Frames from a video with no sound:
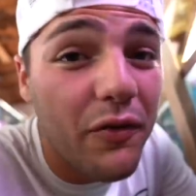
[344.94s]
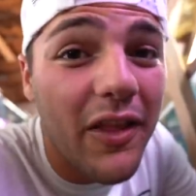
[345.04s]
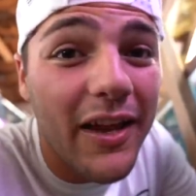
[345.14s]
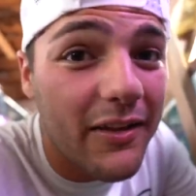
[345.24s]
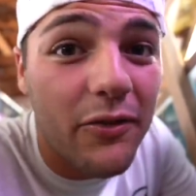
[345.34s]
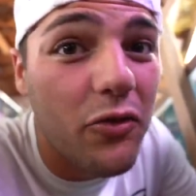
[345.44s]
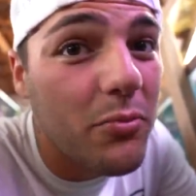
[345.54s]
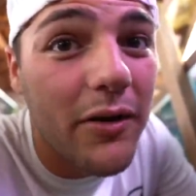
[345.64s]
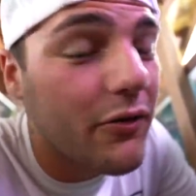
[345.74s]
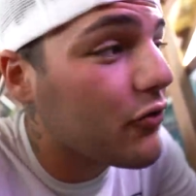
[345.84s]
for like 2
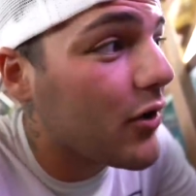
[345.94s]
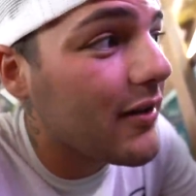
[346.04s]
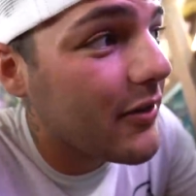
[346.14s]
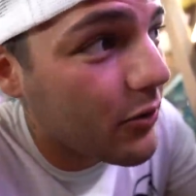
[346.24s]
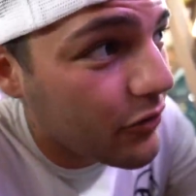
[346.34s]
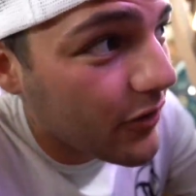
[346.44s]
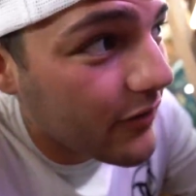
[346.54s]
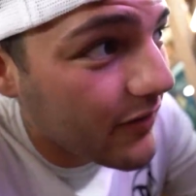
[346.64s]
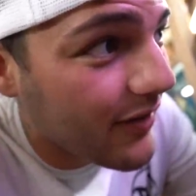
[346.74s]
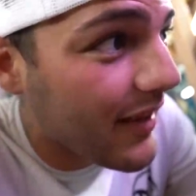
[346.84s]
months straight, little
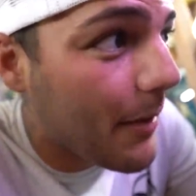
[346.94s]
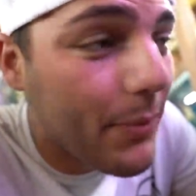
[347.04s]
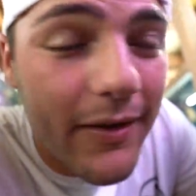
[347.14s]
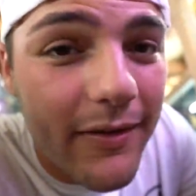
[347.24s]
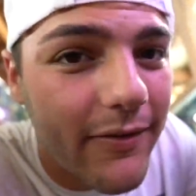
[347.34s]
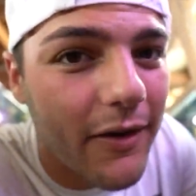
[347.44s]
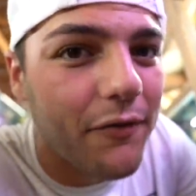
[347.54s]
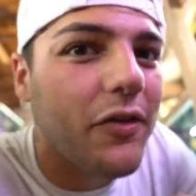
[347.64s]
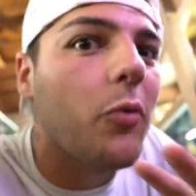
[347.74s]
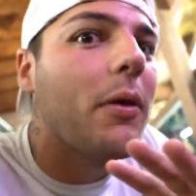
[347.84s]
chunks of tilapia and stuff.
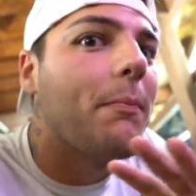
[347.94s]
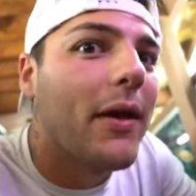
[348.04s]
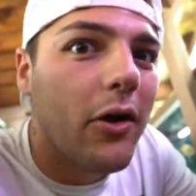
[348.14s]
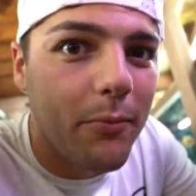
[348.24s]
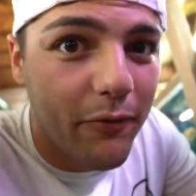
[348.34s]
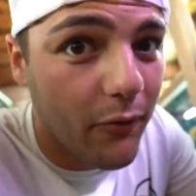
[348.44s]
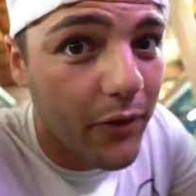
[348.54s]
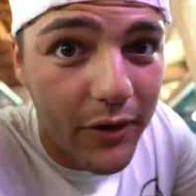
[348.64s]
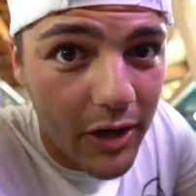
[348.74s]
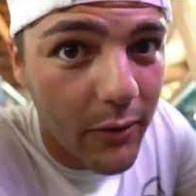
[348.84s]
They'll be bigger before
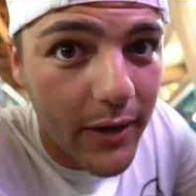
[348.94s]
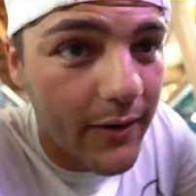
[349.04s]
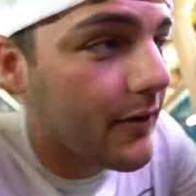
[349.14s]
you know it.